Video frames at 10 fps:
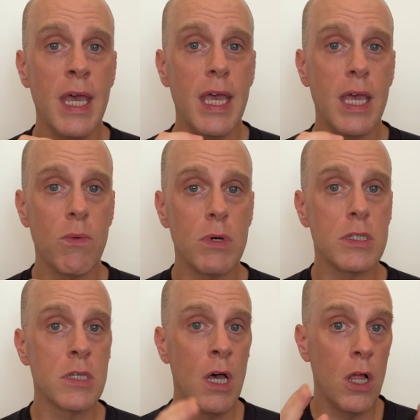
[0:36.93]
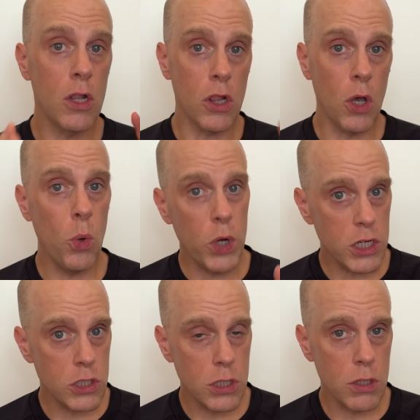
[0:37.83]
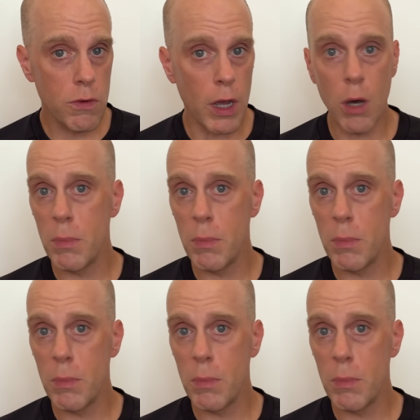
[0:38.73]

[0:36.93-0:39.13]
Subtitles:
It was low-ish to the ground,